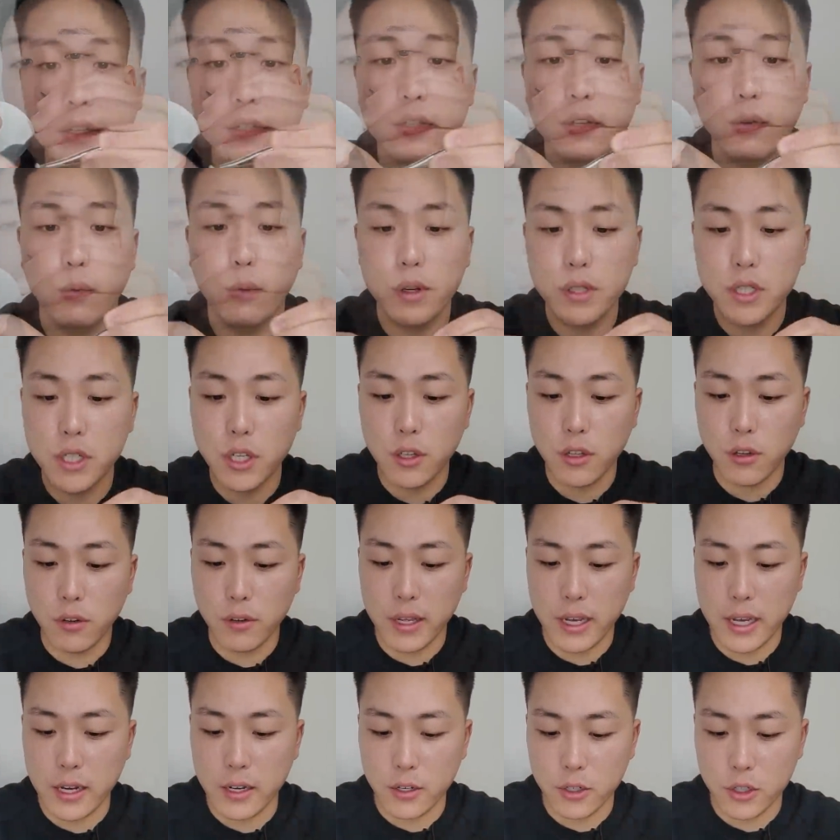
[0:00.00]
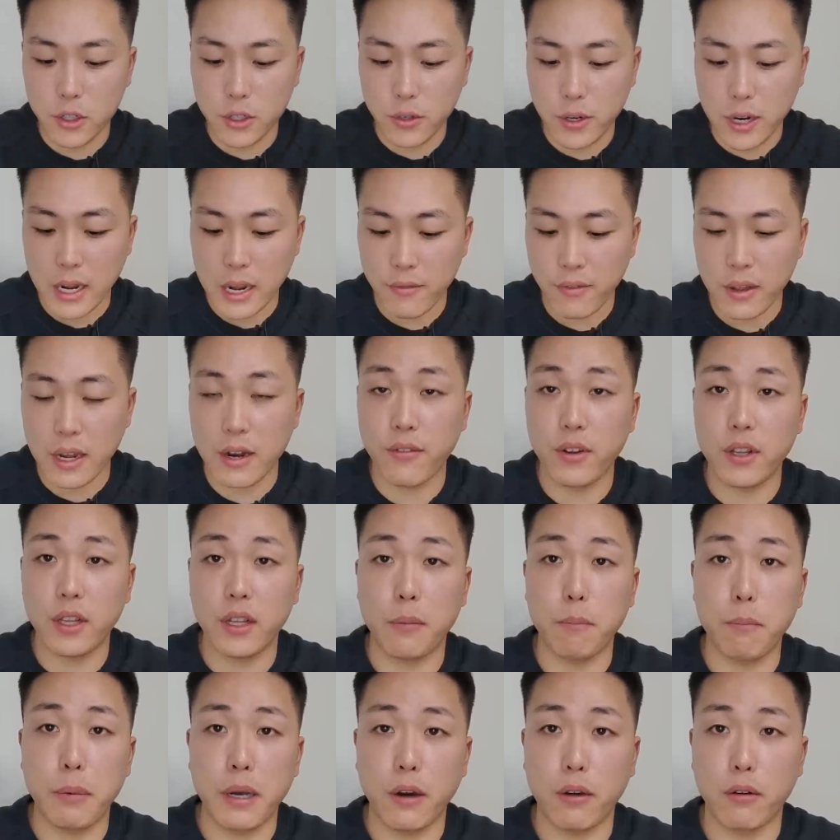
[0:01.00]
So once you do that, you're just gonna have
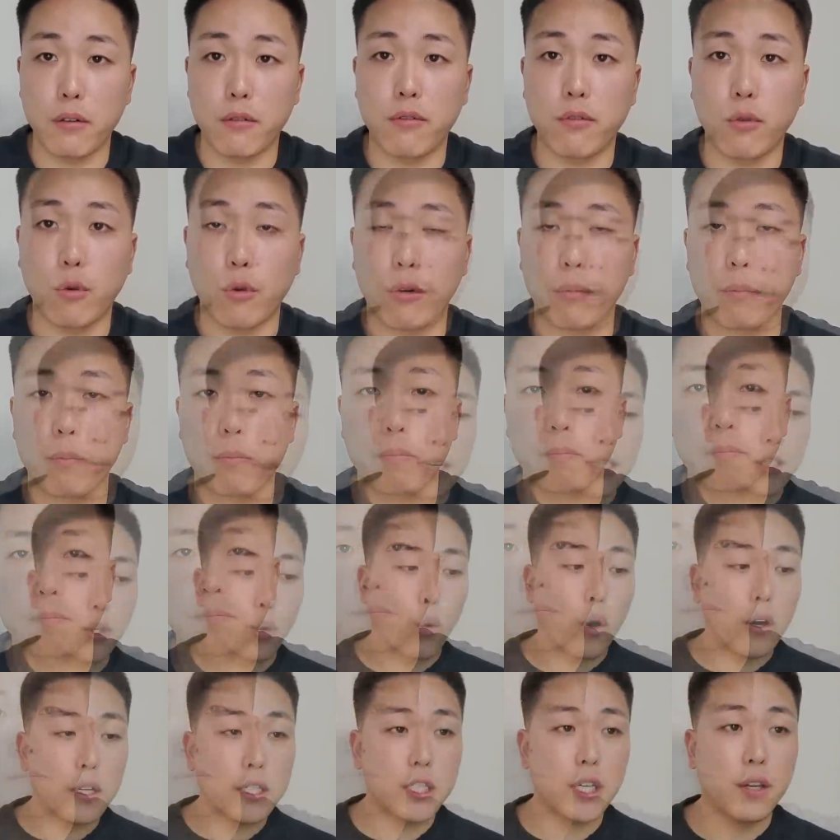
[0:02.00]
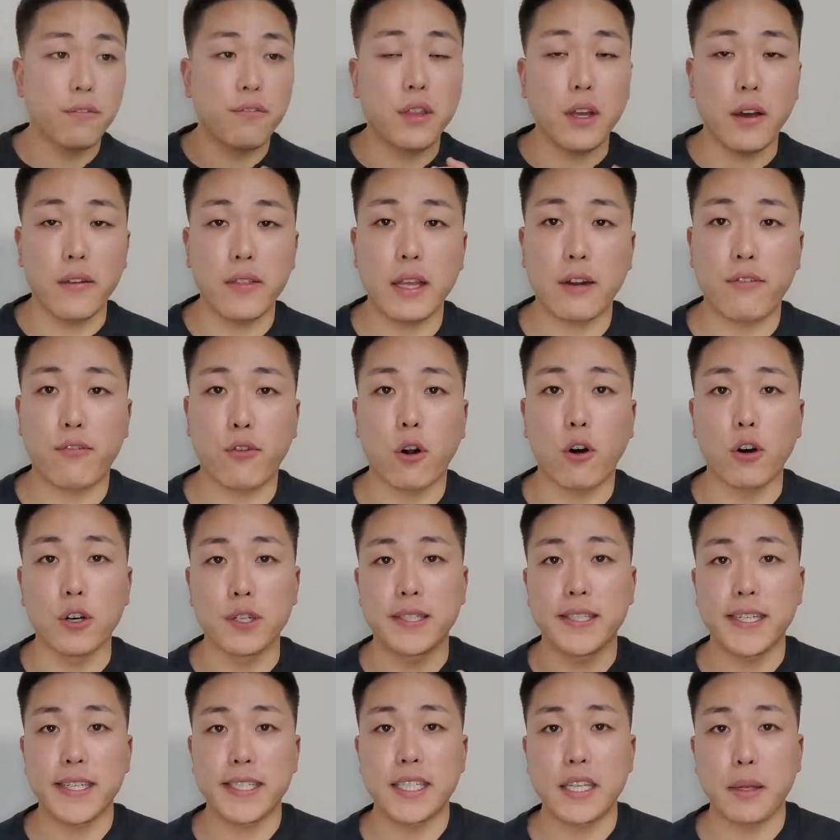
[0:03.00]
everything in powder form. Okay, so once you've done that for all
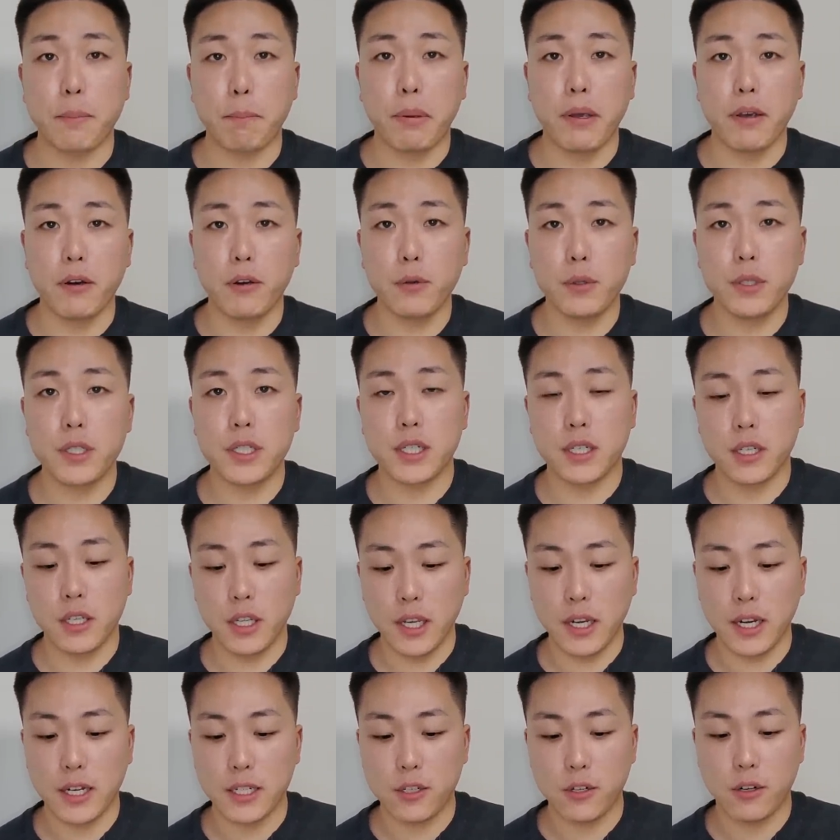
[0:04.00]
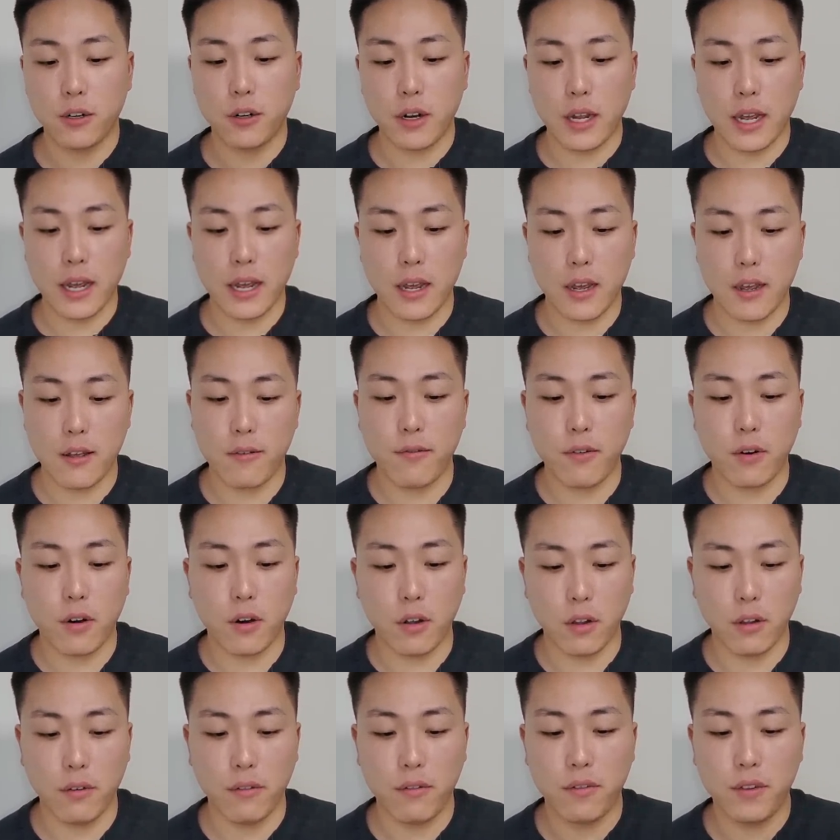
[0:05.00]
60 pills, you guys are gonna have
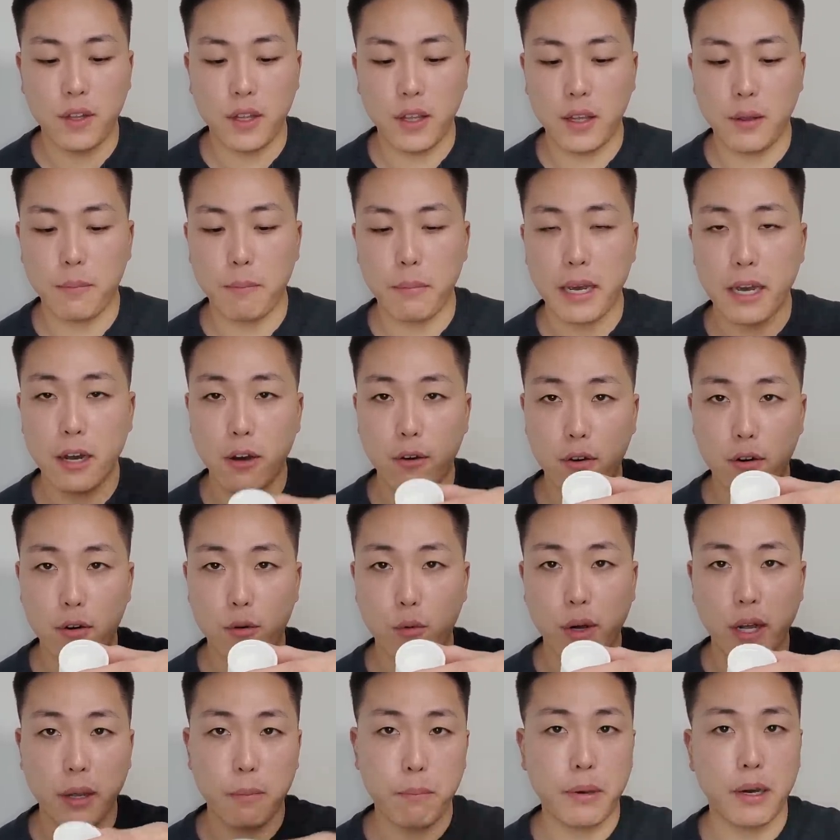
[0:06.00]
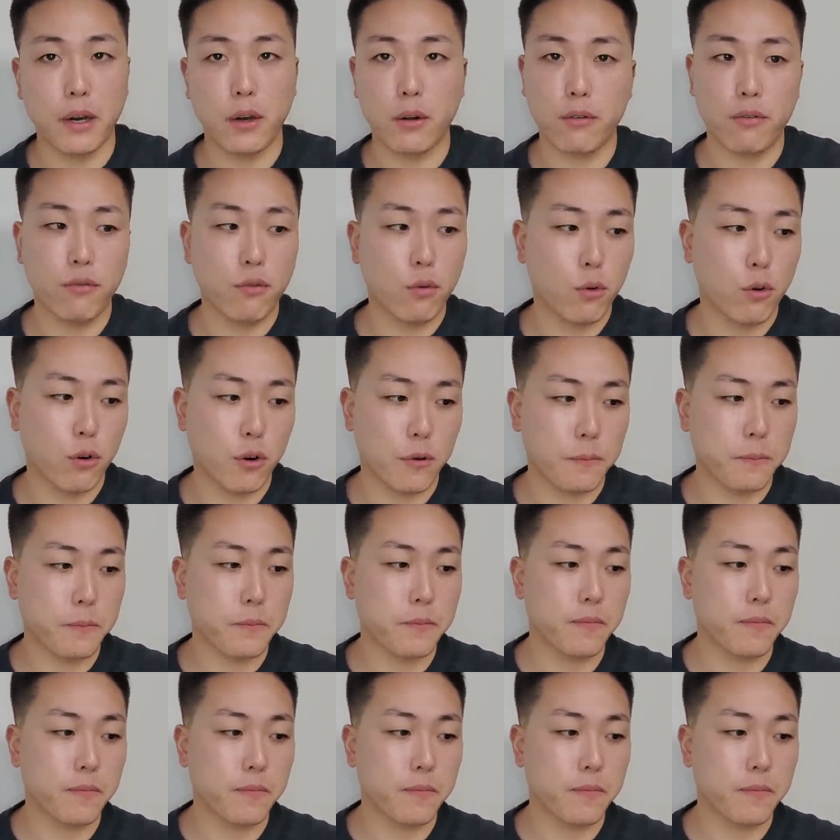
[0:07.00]
all of the powder, white powder form,